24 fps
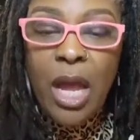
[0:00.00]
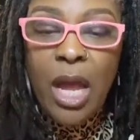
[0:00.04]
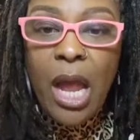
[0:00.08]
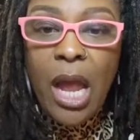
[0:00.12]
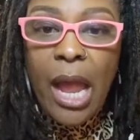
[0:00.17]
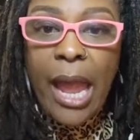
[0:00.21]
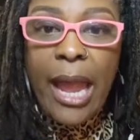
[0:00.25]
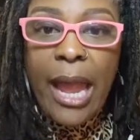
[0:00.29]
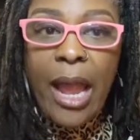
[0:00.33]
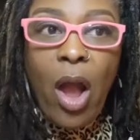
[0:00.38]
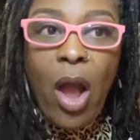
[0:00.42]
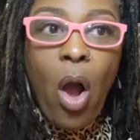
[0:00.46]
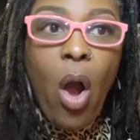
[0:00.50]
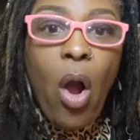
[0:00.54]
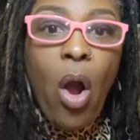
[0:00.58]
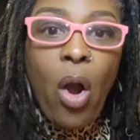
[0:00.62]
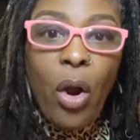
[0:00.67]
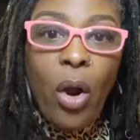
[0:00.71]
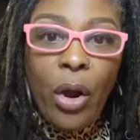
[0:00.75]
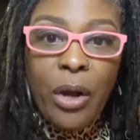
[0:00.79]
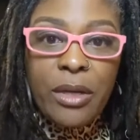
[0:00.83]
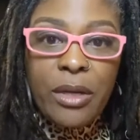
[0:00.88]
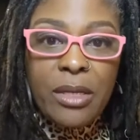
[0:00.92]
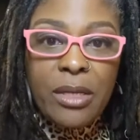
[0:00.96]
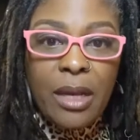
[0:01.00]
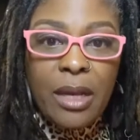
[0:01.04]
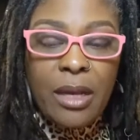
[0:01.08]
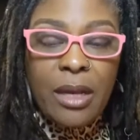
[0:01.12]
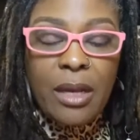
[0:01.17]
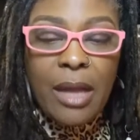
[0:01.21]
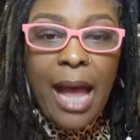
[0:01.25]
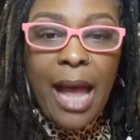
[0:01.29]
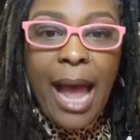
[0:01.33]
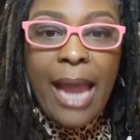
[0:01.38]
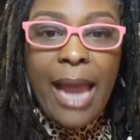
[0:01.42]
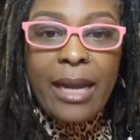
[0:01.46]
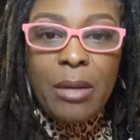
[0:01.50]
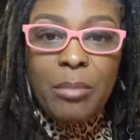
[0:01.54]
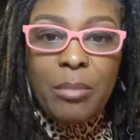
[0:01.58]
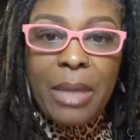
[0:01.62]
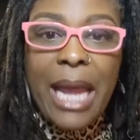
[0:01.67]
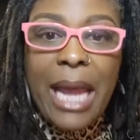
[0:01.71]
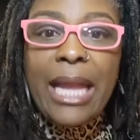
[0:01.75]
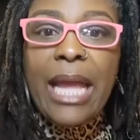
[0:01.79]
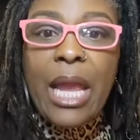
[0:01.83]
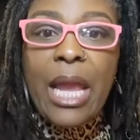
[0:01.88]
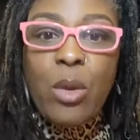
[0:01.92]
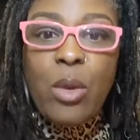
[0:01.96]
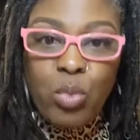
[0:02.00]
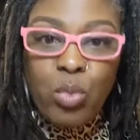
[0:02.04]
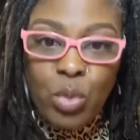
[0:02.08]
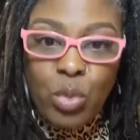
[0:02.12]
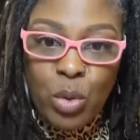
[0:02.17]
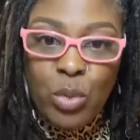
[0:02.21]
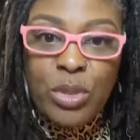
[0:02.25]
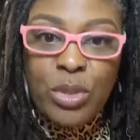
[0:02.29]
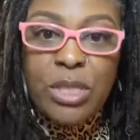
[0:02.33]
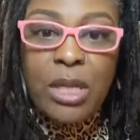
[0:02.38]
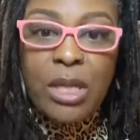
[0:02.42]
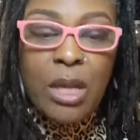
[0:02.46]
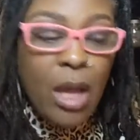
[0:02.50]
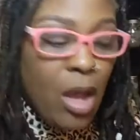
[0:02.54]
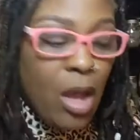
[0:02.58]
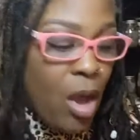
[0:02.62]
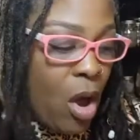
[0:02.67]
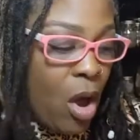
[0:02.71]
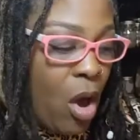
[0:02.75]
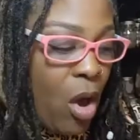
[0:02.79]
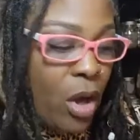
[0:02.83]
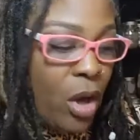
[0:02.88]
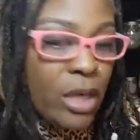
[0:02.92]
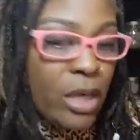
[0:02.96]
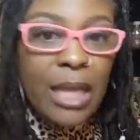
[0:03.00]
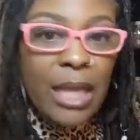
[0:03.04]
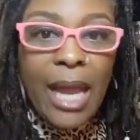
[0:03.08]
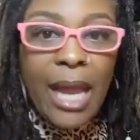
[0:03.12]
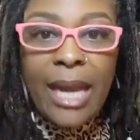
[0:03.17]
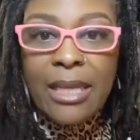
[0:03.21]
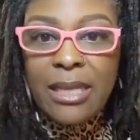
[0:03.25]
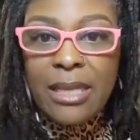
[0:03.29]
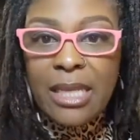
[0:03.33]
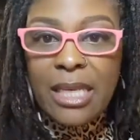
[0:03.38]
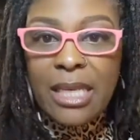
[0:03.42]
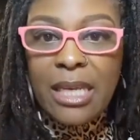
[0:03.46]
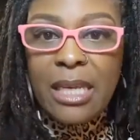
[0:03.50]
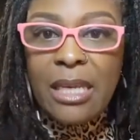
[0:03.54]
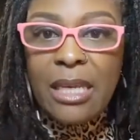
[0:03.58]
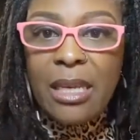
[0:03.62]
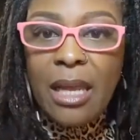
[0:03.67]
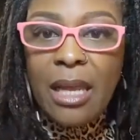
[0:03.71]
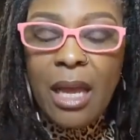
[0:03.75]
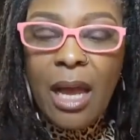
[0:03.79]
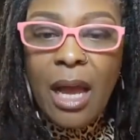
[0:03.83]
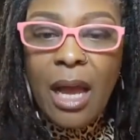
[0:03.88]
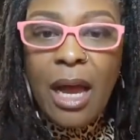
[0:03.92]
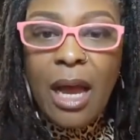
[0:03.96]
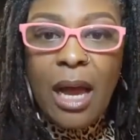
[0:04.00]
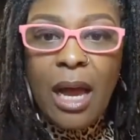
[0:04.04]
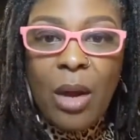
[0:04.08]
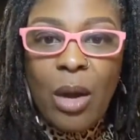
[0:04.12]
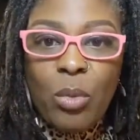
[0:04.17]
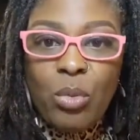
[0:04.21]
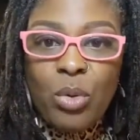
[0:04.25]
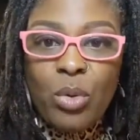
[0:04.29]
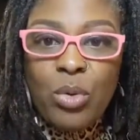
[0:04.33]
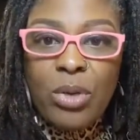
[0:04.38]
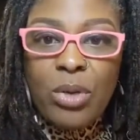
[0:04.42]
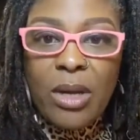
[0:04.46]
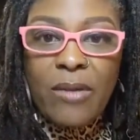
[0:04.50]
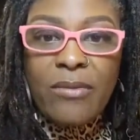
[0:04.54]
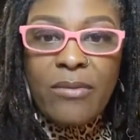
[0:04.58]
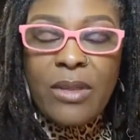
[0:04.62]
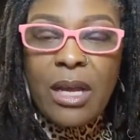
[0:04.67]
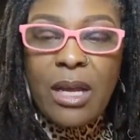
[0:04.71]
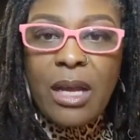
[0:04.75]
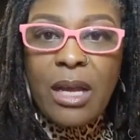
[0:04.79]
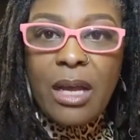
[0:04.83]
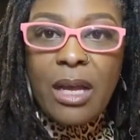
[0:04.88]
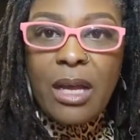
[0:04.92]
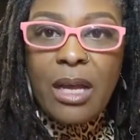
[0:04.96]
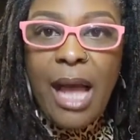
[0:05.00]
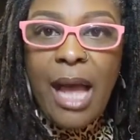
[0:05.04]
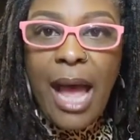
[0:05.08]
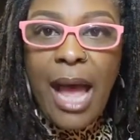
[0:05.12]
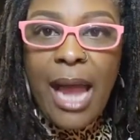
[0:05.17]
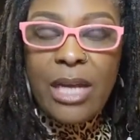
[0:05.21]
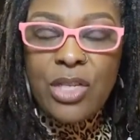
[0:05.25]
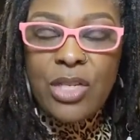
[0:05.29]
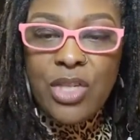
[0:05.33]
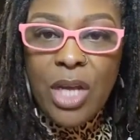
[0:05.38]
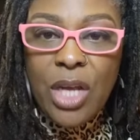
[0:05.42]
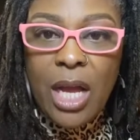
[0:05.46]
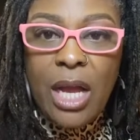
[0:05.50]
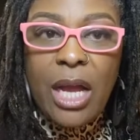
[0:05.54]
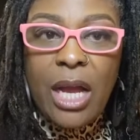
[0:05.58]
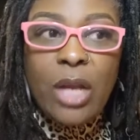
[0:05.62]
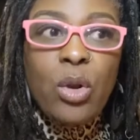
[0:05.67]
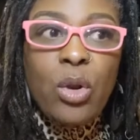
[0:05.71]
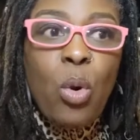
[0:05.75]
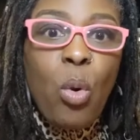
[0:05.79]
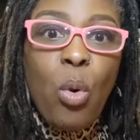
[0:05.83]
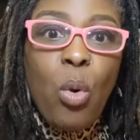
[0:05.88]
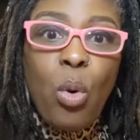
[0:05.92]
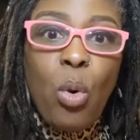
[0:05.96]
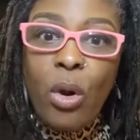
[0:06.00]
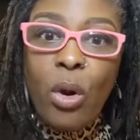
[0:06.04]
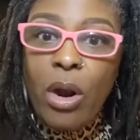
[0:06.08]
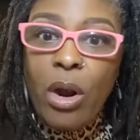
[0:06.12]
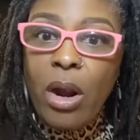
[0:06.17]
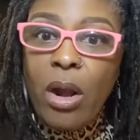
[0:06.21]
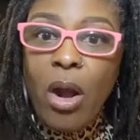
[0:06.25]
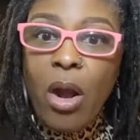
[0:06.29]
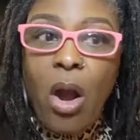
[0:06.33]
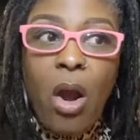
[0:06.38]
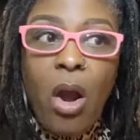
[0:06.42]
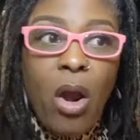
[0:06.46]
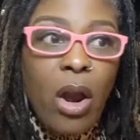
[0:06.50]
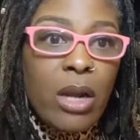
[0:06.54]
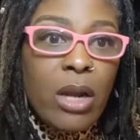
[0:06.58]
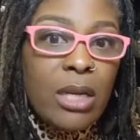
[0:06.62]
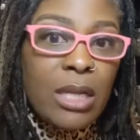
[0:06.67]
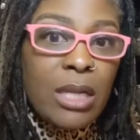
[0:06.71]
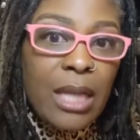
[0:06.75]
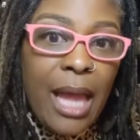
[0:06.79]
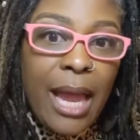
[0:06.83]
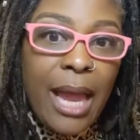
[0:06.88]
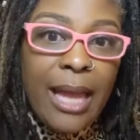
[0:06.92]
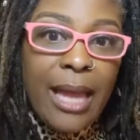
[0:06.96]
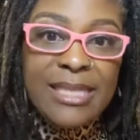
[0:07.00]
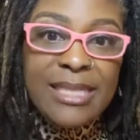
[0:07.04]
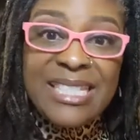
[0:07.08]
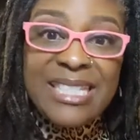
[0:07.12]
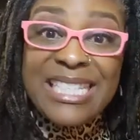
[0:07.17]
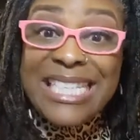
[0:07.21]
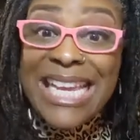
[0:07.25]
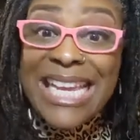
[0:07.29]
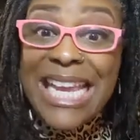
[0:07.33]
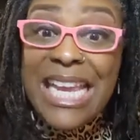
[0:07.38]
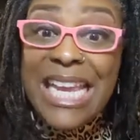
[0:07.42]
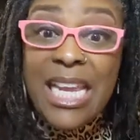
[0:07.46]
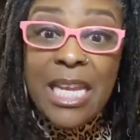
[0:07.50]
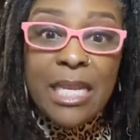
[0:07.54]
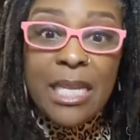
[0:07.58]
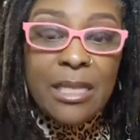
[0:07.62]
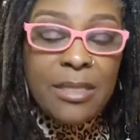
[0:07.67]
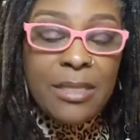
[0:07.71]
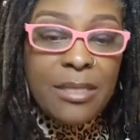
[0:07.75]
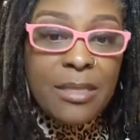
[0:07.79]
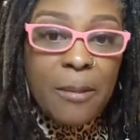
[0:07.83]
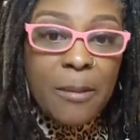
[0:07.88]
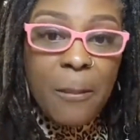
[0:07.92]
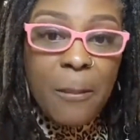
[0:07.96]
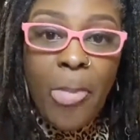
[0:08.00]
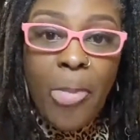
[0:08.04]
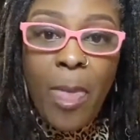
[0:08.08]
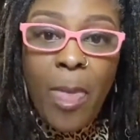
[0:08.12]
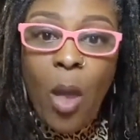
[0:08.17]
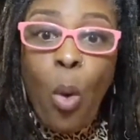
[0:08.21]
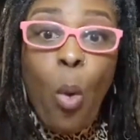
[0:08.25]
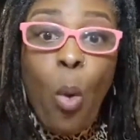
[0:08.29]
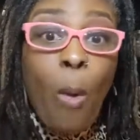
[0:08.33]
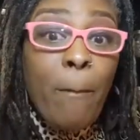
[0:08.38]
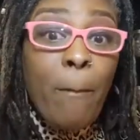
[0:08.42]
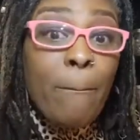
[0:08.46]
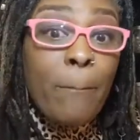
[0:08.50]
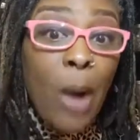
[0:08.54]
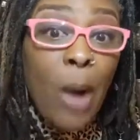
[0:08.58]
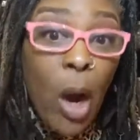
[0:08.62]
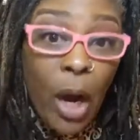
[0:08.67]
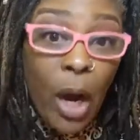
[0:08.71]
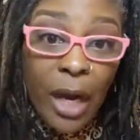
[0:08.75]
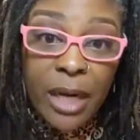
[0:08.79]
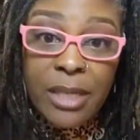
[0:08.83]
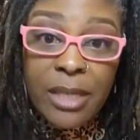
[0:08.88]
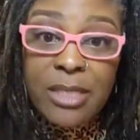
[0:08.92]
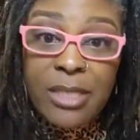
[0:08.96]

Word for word: a hard uh, item like a root, hard like the uh, root of the uh, high john, or hard like seeds or bark.